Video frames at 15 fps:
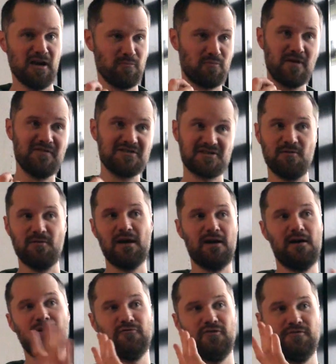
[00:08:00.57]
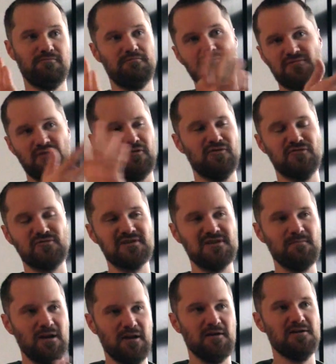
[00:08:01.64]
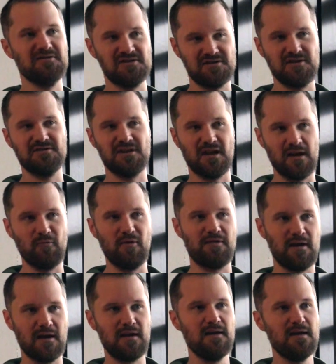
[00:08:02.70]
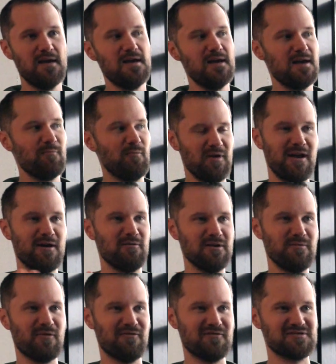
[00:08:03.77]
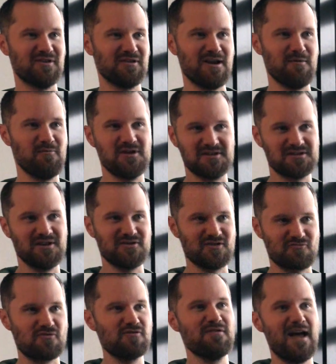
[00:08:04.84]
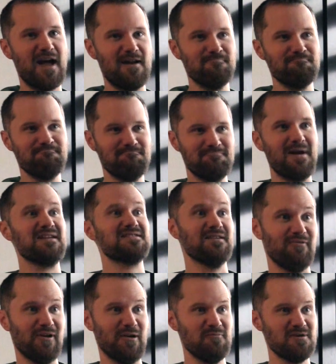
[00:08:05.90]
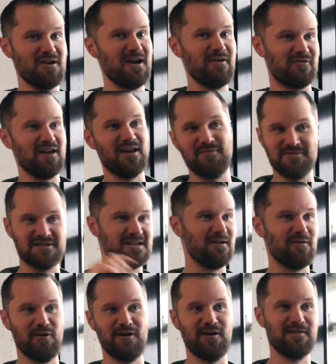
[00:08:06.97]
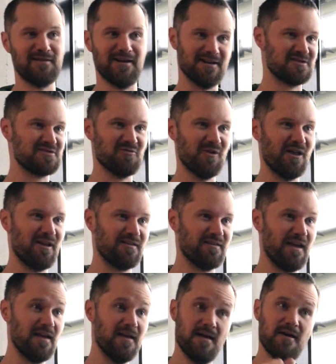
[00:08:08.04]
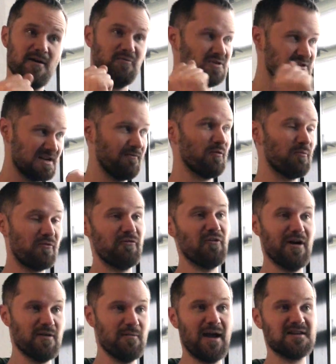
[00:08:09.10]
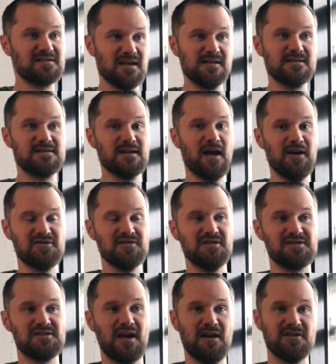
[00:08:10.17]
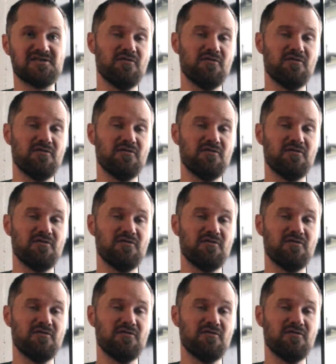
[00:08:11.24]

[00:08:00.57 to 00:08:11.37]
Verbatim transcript: You know, previously we had 120 million users using it, we think. But now with LibreOffice Online, we can start to grow that massively. We don't have to get them to download anything, install anything. We just have to provide them access to this thing.